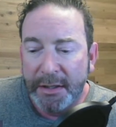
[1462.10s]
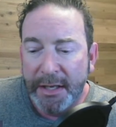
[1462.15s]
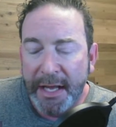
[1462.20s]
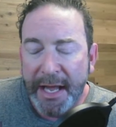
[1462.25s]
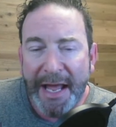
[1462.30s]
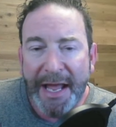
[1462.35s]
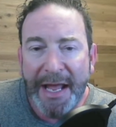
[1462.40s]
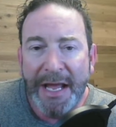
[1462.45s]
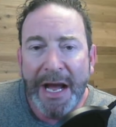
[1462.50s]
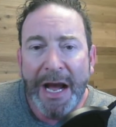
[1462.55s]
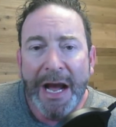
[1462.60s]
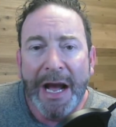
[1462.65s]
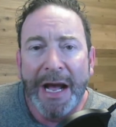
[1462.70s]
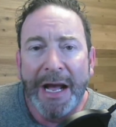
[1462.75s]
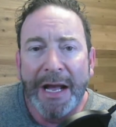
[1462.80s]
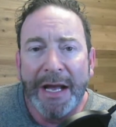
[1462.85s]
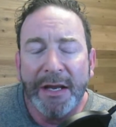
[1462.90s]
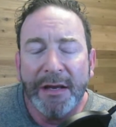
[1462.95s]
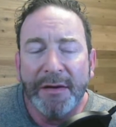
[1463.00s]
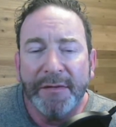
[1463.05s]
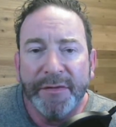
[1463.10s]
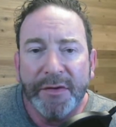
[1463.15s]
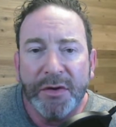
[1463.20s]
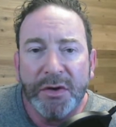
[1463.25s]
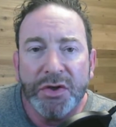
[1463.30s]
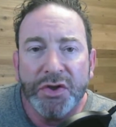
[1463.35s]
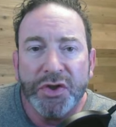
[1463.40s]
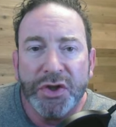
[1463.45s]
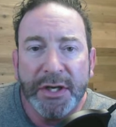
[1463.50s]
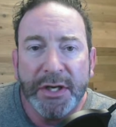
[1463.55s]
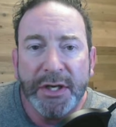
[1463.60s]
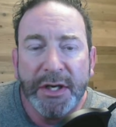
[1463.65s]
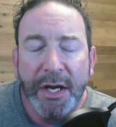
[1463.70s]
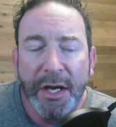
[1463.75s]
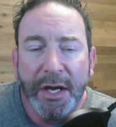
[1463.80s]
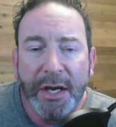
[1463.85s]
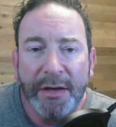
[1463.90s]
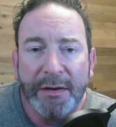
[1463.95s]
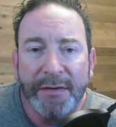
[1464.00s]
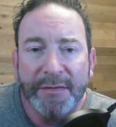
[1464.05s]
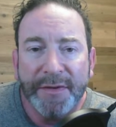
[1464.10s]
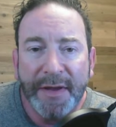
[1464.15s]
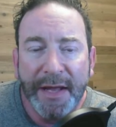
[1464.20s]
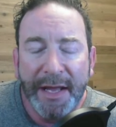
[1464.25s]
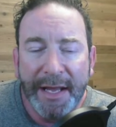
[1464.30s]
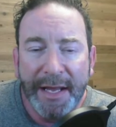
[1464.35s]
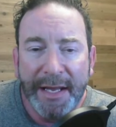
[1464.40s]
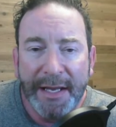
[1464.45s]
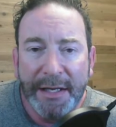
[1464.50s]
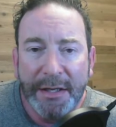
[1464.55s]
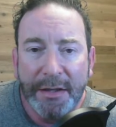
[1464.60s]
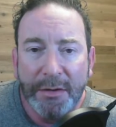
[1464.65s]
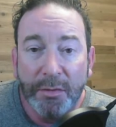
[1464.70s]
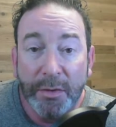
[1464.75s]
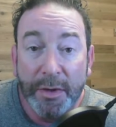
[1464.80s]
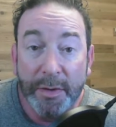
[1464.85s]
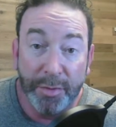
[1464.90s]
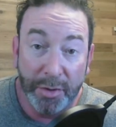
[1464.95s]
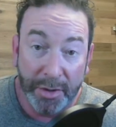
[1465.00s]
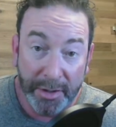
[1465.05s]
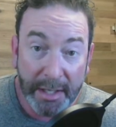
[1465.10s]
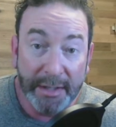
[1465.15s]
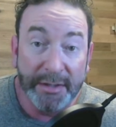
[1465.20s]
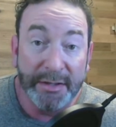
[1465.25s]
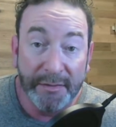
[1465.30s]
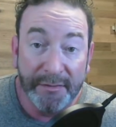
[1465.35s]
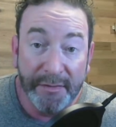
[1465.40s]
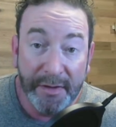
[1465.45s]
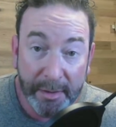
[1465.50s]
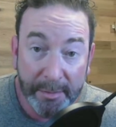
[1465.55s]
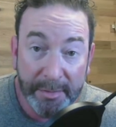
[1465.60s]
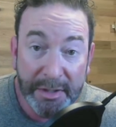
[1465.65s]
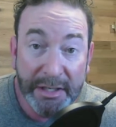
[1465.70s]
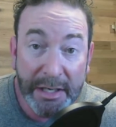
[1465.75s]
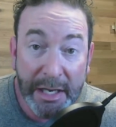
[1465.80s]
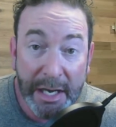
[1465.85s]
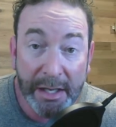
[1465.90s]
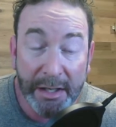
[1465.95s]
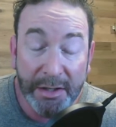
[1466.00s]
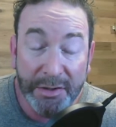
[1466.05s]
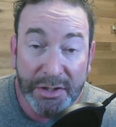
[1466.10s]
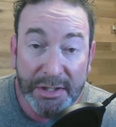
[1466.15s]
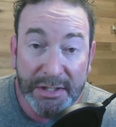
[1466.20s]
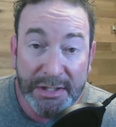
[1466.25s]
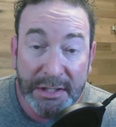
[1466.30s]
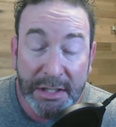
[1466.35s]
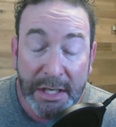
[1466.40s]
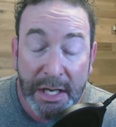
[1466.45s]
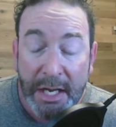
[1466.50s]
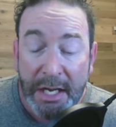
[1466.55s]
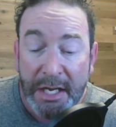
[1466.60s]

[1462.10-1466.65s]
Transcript: AI version of a reproductive immunologist.